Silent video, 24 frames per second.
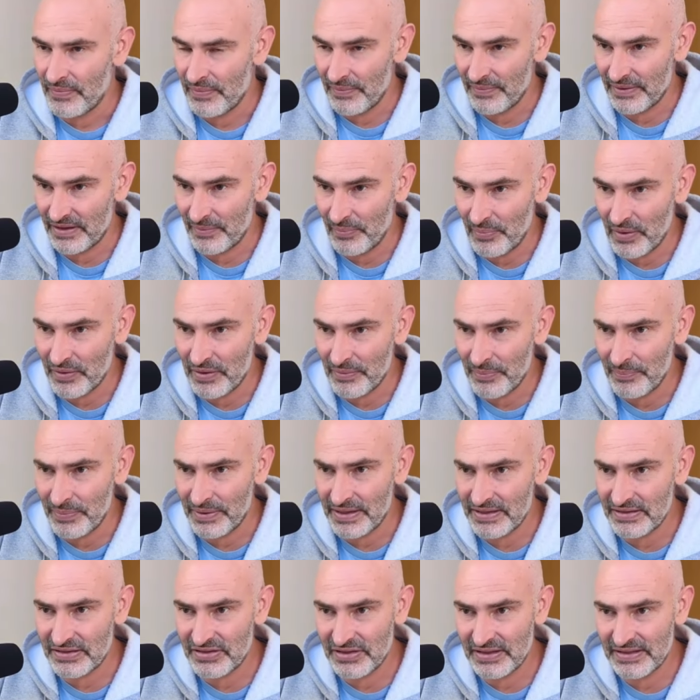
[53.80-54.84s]
The opponent
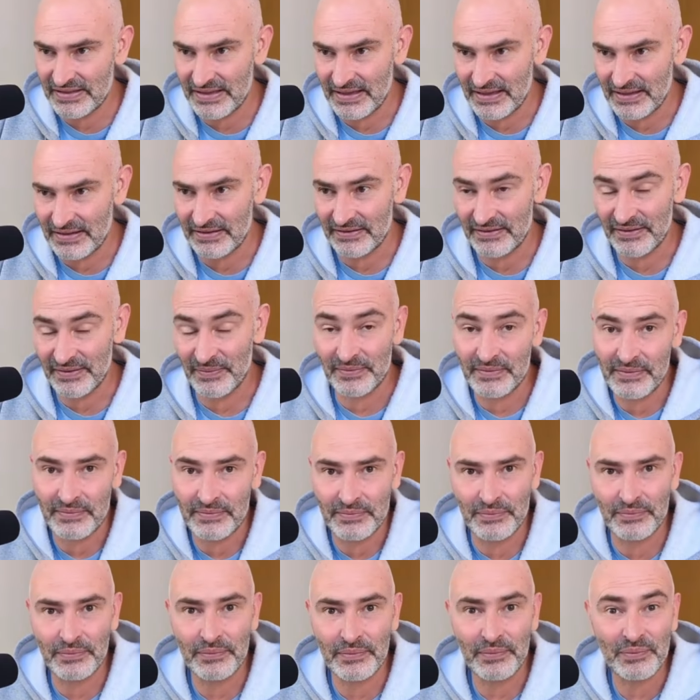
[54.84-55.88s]
plays g6.
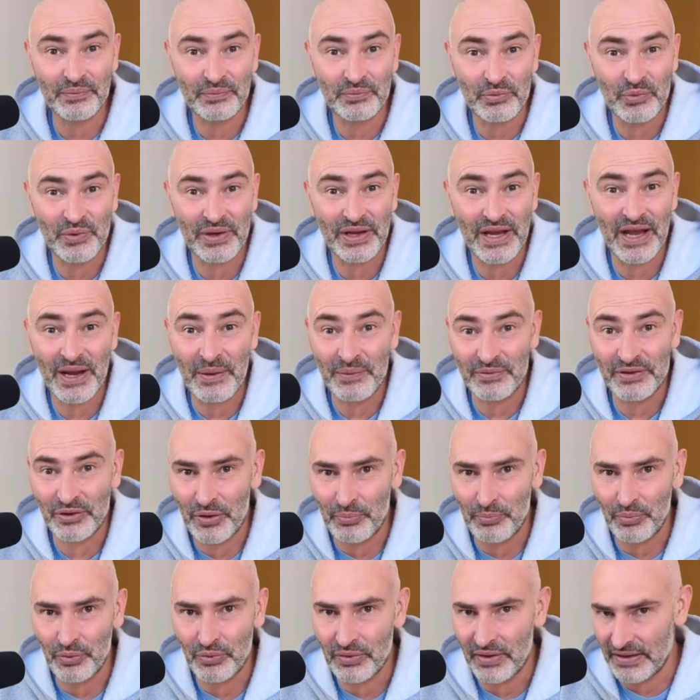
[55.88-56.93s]
For now, the
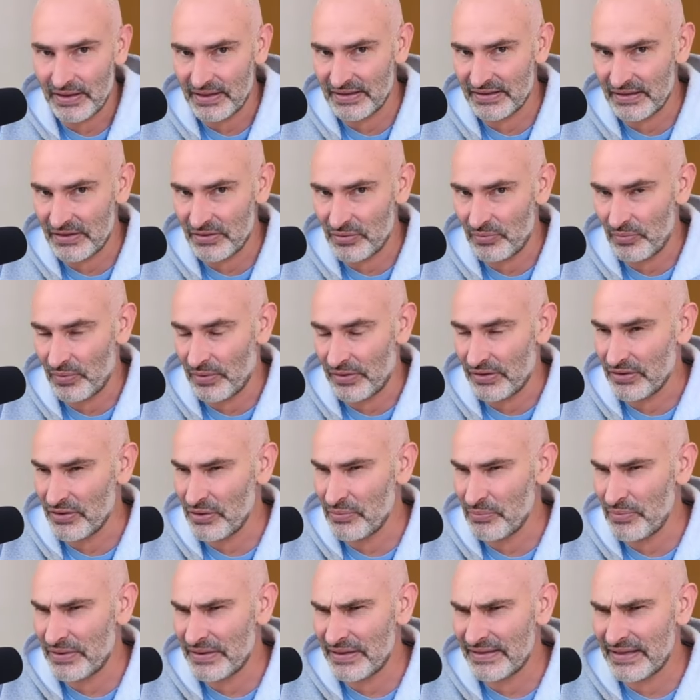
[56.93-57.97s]
opponent isn't too concerned
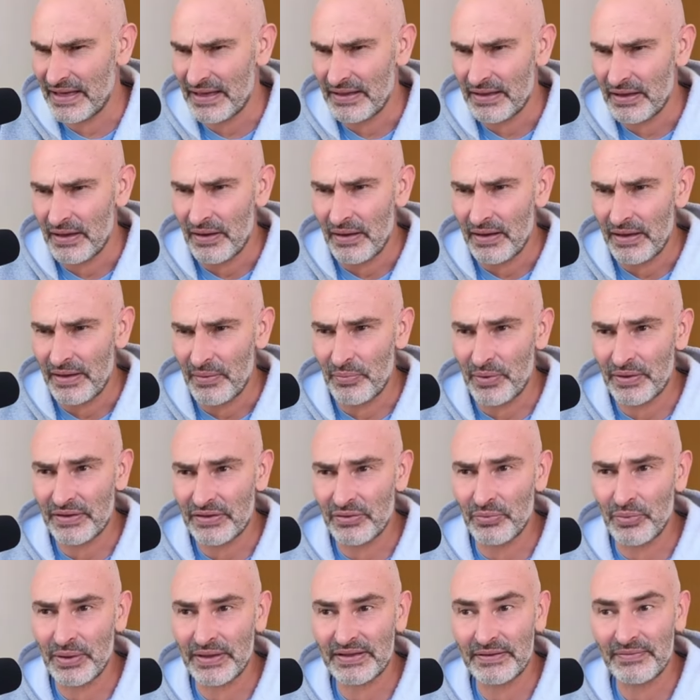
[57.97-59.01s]
with the center. He wants
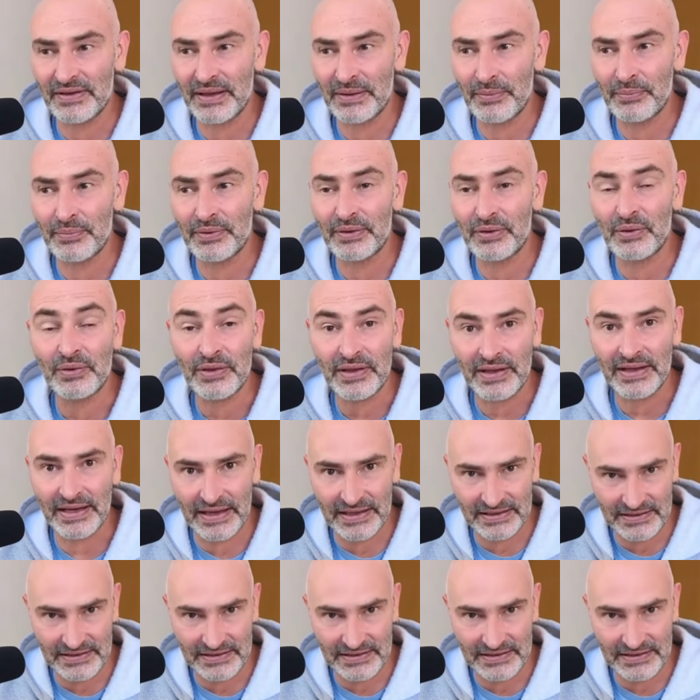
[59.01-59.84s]
quick development on the king